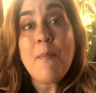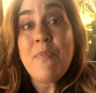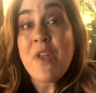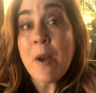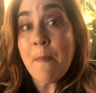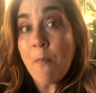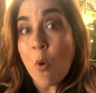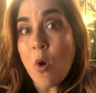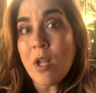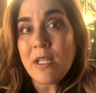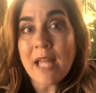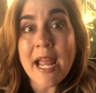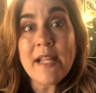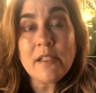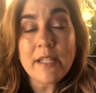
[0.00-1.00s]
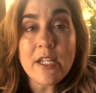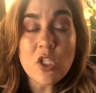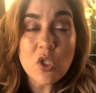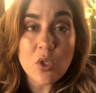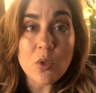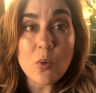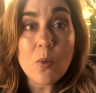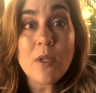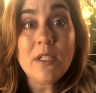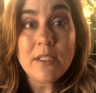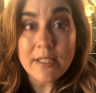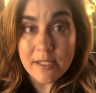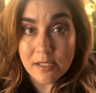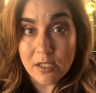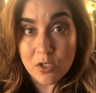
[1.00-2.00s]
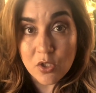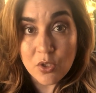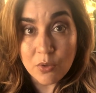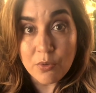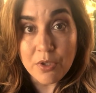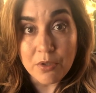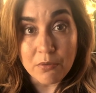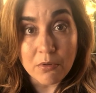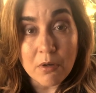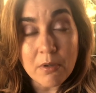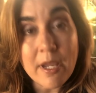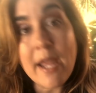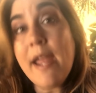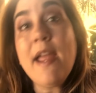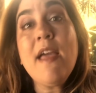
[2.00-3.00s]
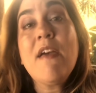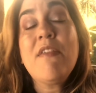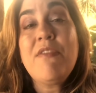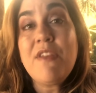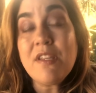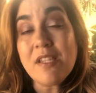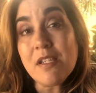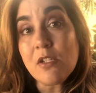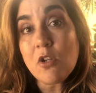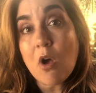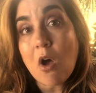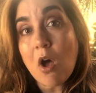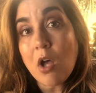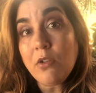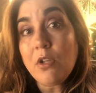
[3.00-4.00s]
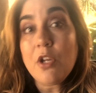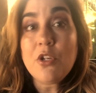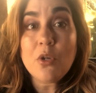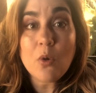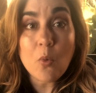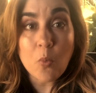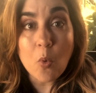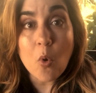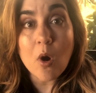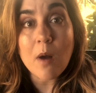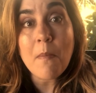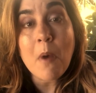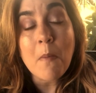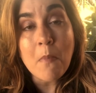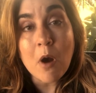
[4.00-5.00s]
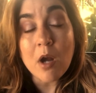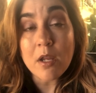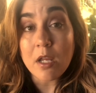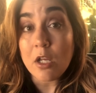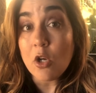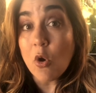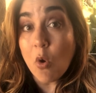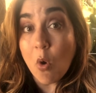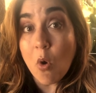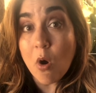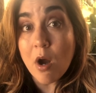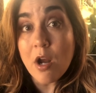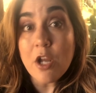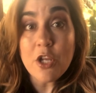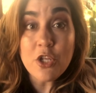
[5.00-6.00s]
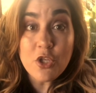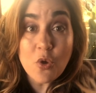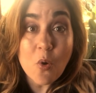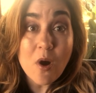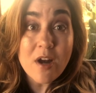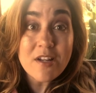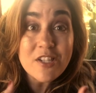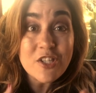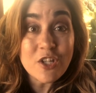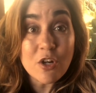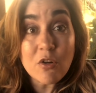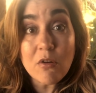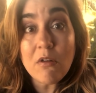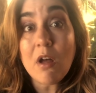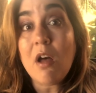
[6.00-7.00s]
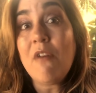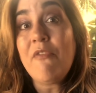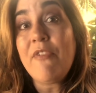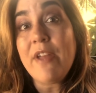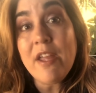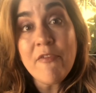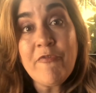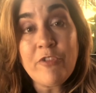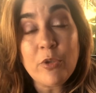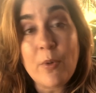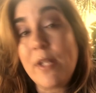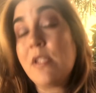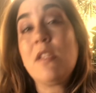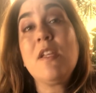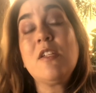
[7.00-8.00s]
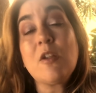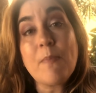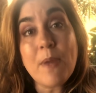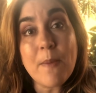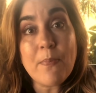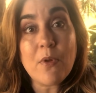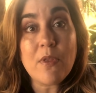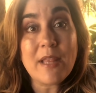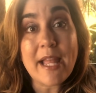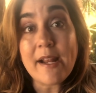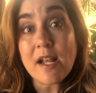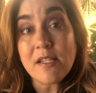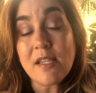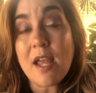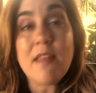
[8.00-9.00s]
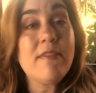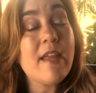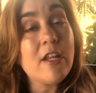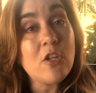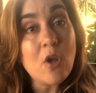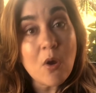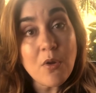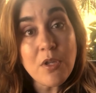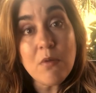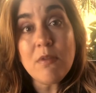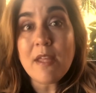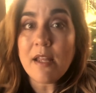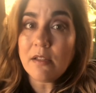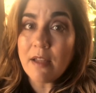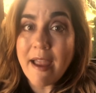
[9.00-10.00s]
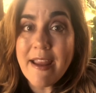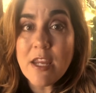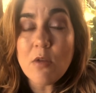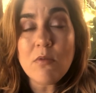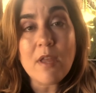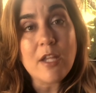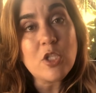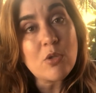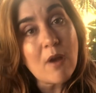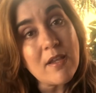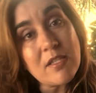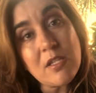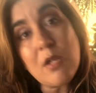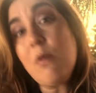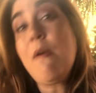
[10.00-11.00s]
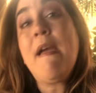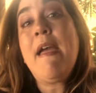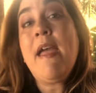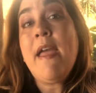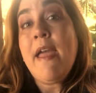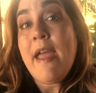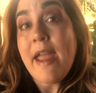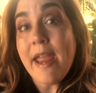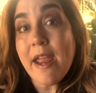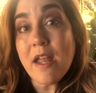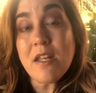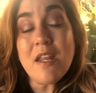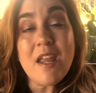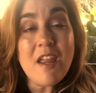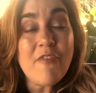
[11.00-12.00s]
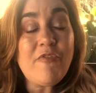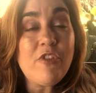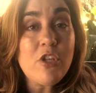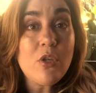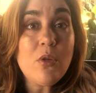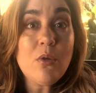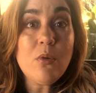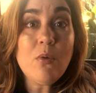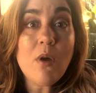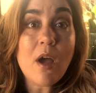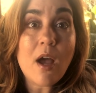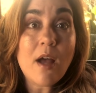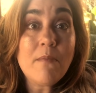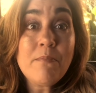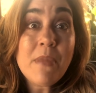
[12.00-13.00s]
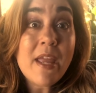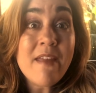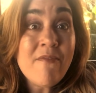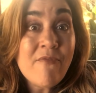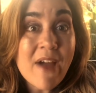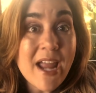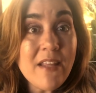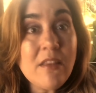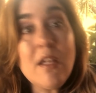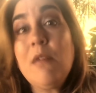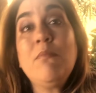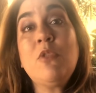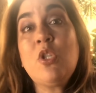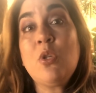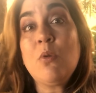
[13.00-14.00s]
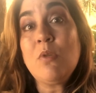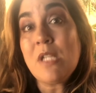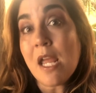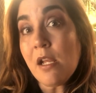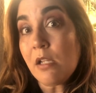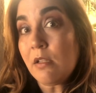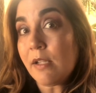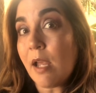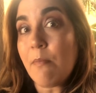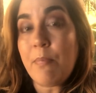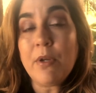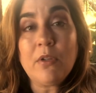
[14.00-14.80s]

they're more likely to listen to you. Okay, this is called your warm market, or your circle of influence. These are people, like I said, they know you, they like you, they trust you. And if you invite them to take a look at